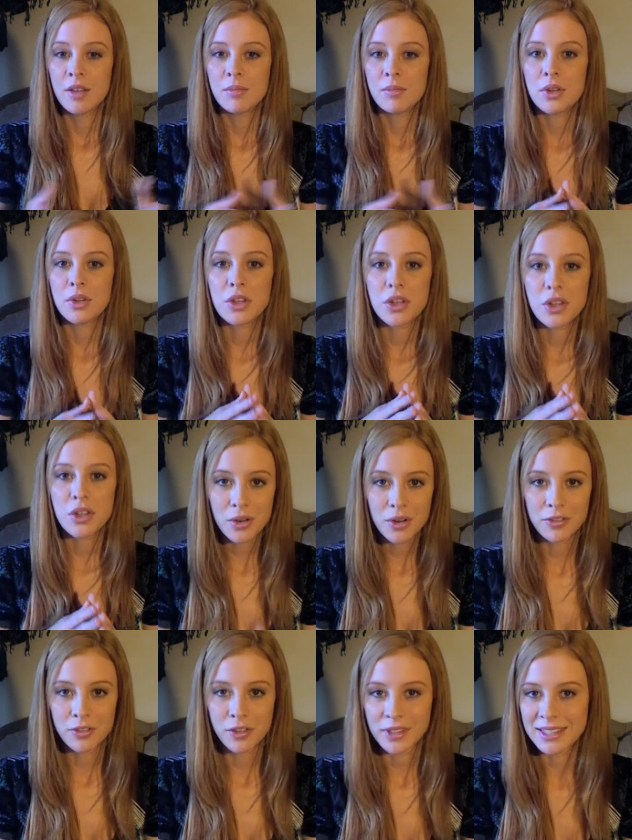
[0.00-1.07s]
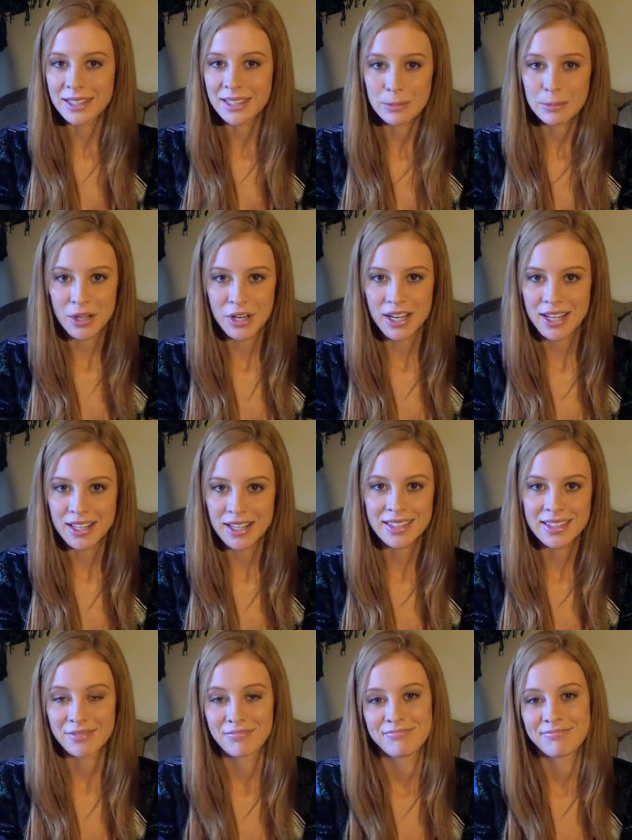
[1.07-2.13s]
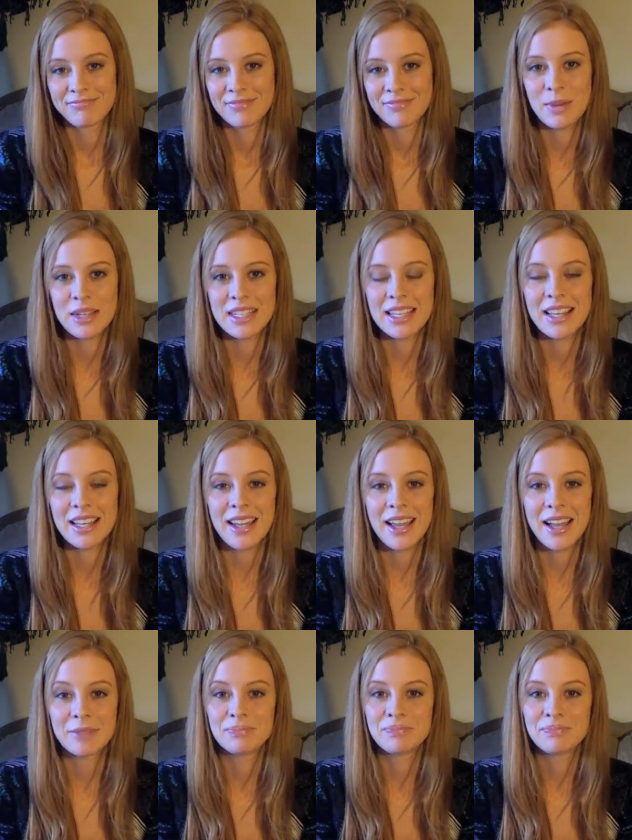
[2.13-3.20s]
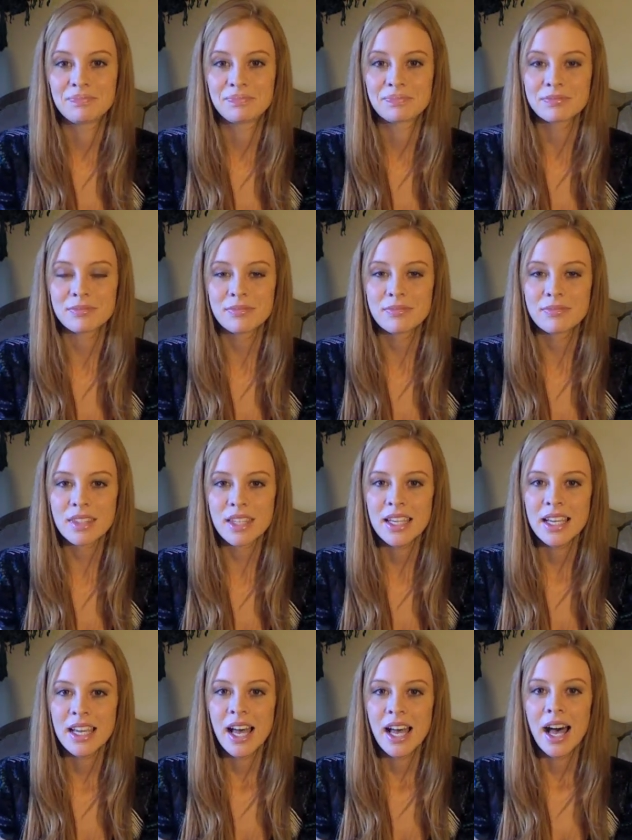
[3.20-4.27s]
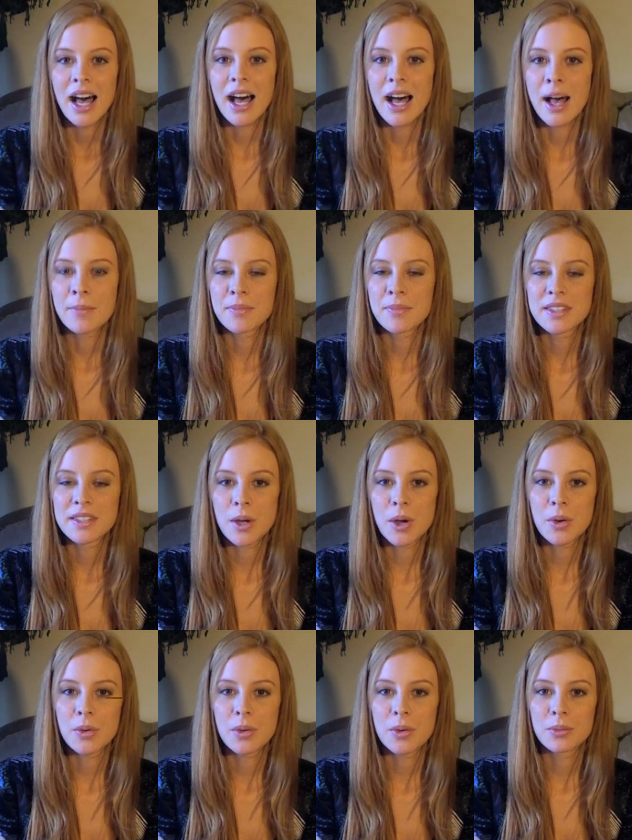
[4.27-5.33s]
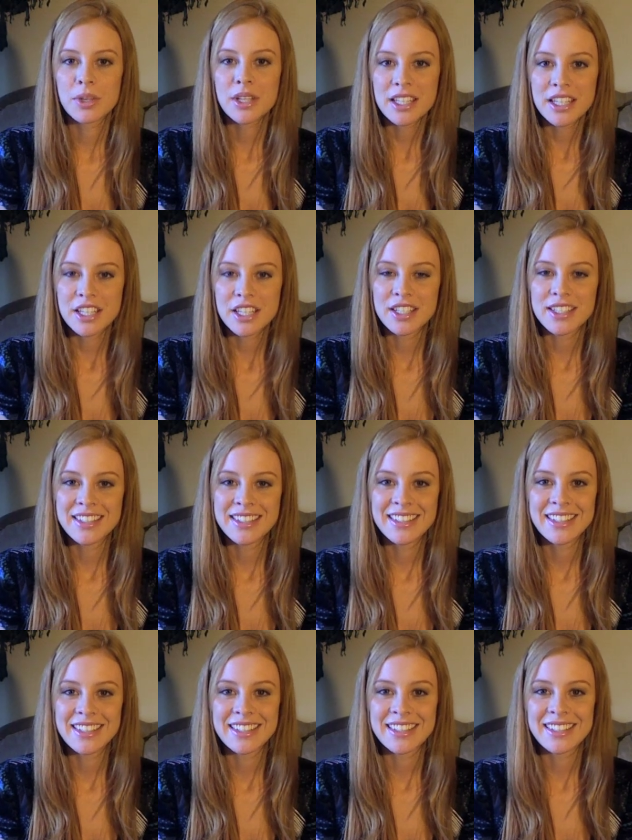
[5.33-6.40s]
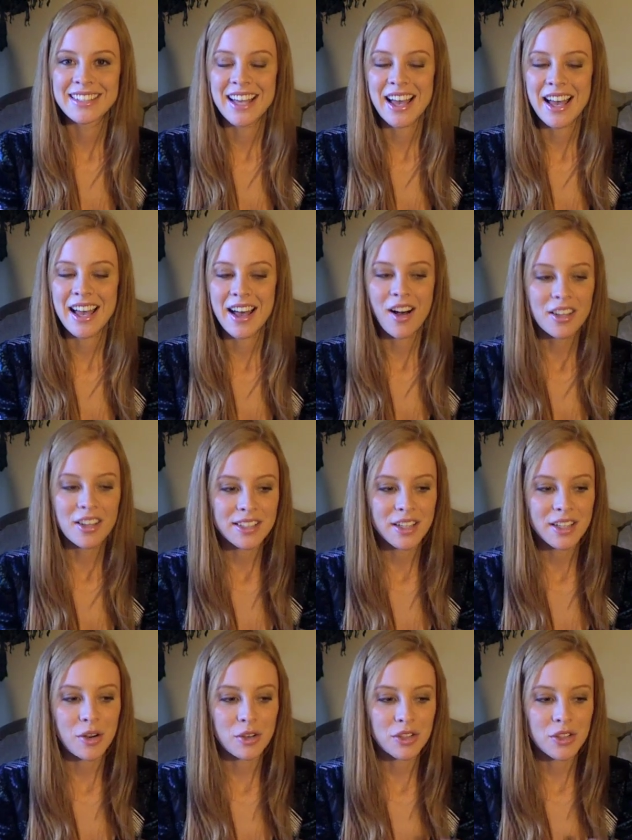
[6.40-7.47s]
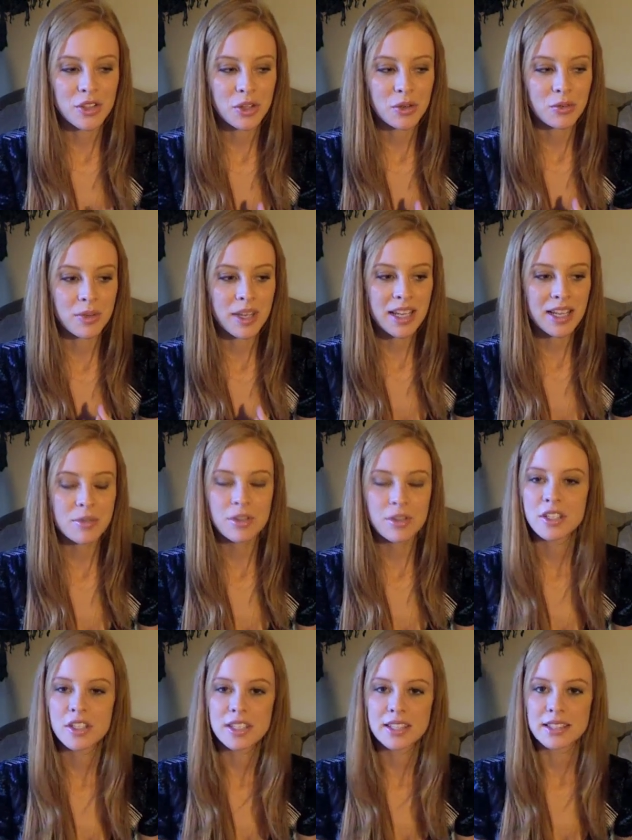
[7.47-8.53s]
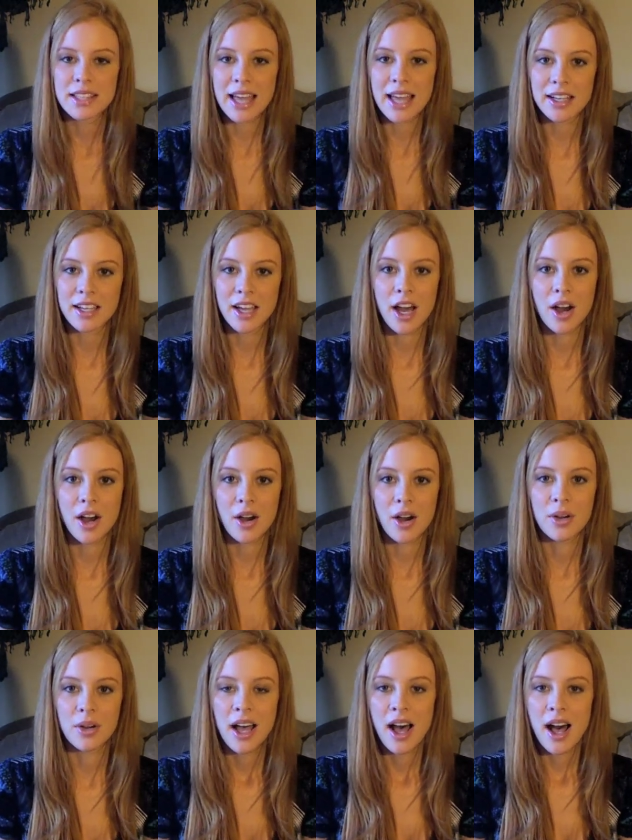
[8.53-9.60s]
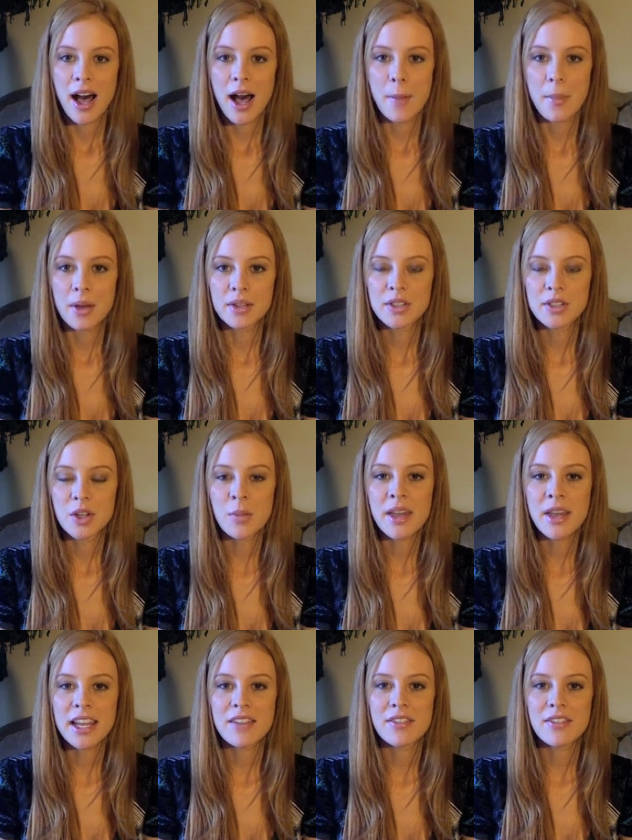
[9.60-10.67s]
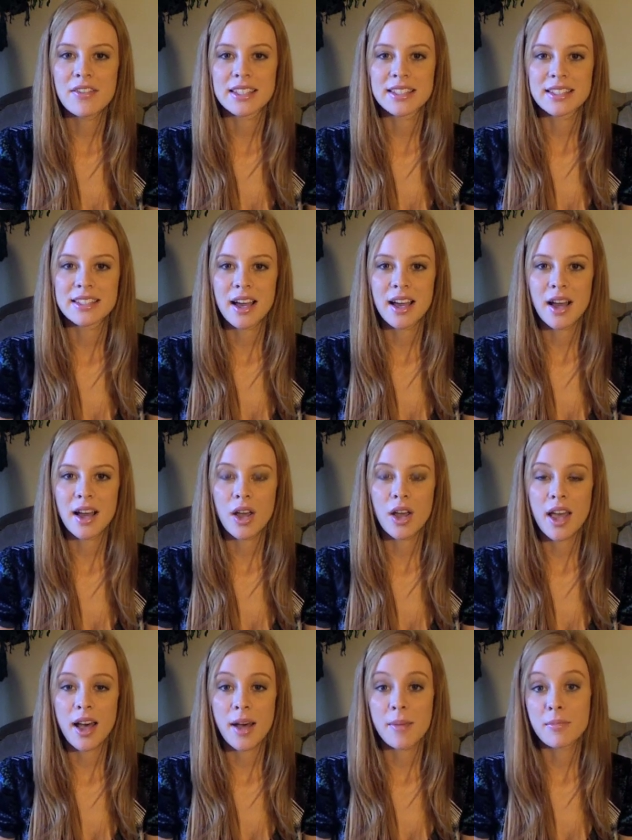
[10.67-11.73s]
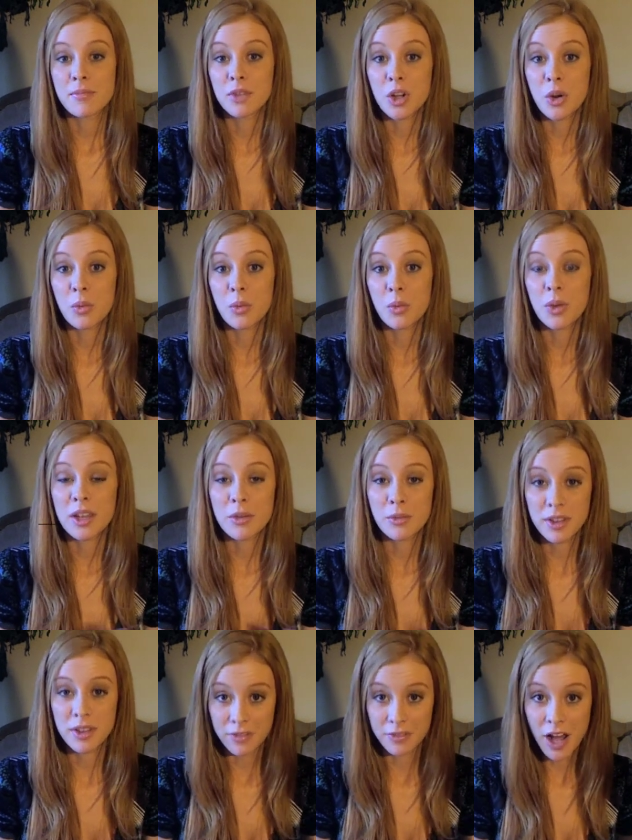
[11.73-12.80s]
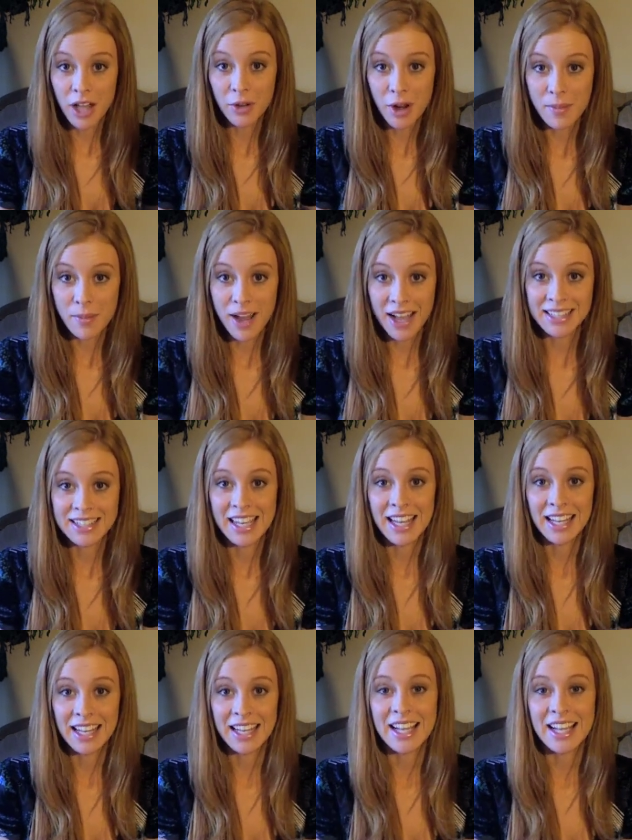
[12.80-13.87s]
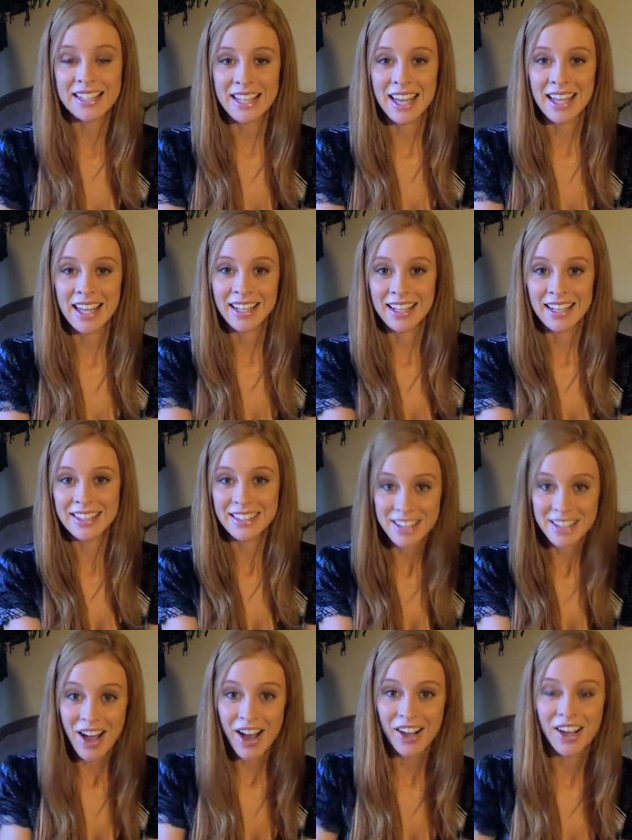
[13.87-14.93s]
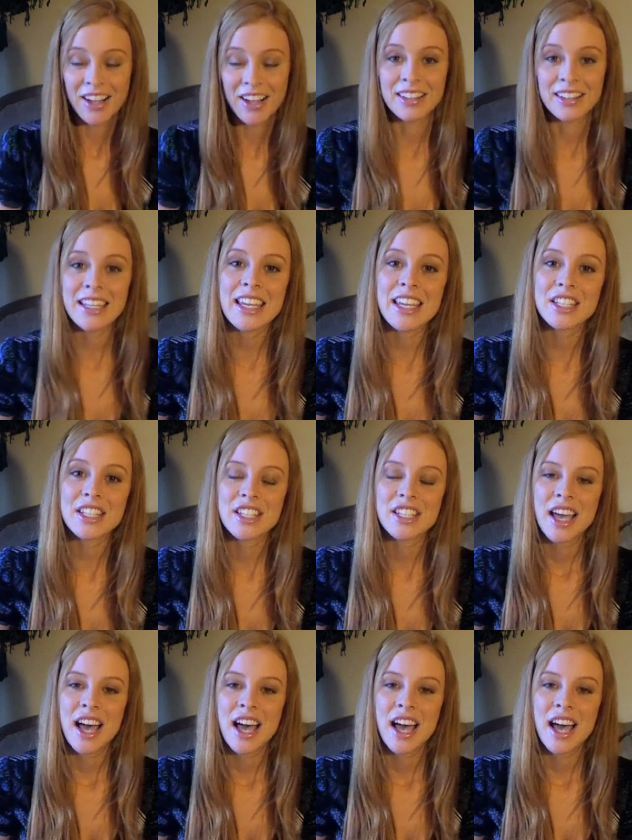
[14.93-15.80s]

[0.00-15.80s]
beautiful experience. Let me tell you. Um, so really, just just uh, also to being able to just let go. Um, so many of us, um, you know, we we follow our minds, kind of like I said, like the dog on a leash.